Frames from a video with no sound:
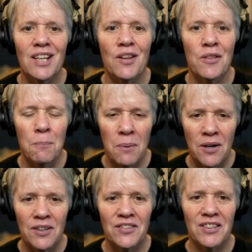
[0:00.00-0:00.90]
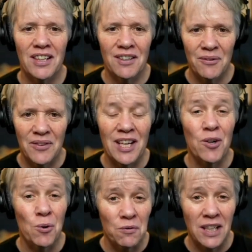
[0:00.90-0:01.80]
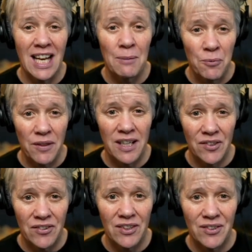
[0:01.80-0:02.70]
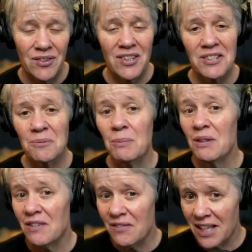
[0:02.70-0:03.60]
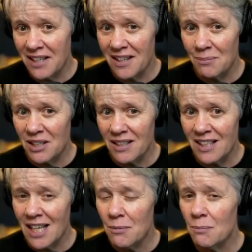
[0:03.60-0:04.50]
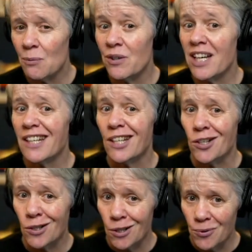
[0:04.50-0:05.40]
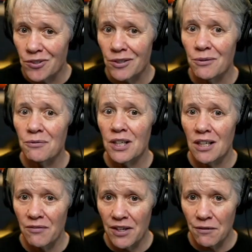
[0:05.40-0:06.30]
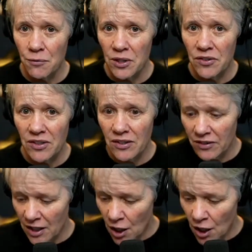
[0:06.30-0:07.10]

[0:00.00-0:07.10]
the parts of that overlap with us. So this is when we've invited them to the table, but we're not inclusive of their voices.